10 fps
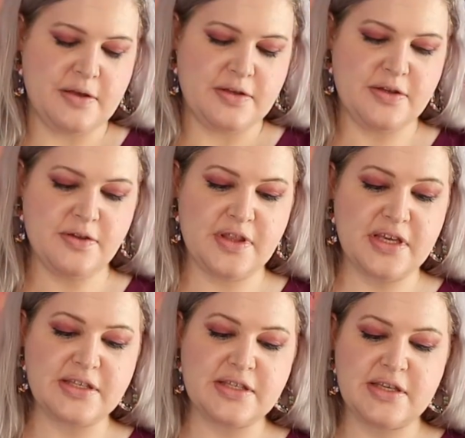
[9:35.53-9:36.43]
So
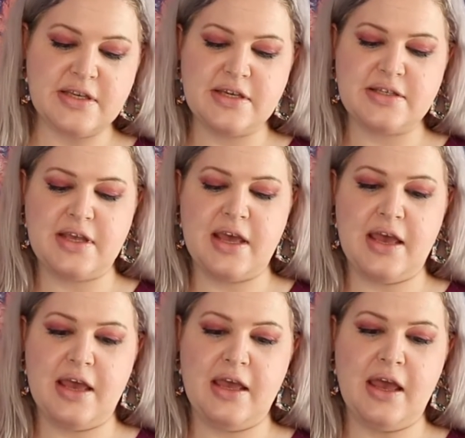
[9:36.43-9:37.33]
this is
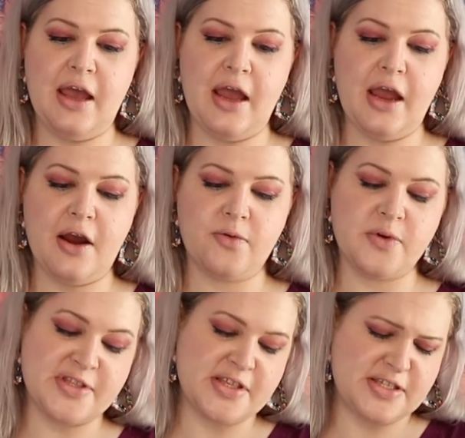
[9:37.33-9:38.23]
a hair,
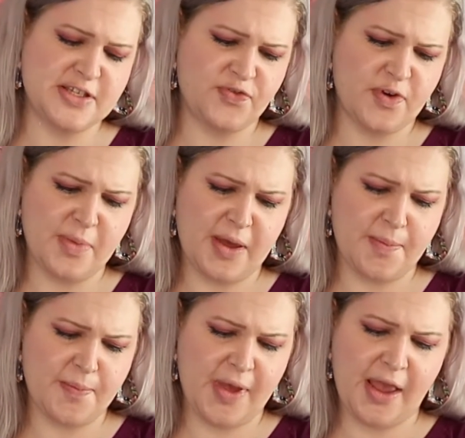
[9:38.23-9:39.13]
well, this is from
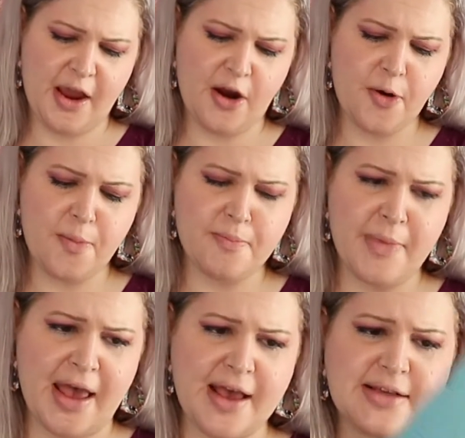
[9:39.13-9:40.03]
Hair
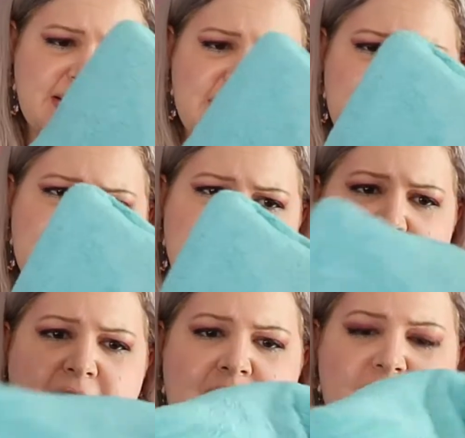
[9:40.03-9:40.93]
Max. This is
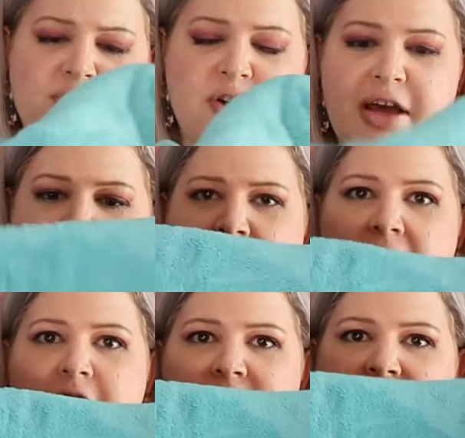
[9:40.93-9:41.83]
a drying hair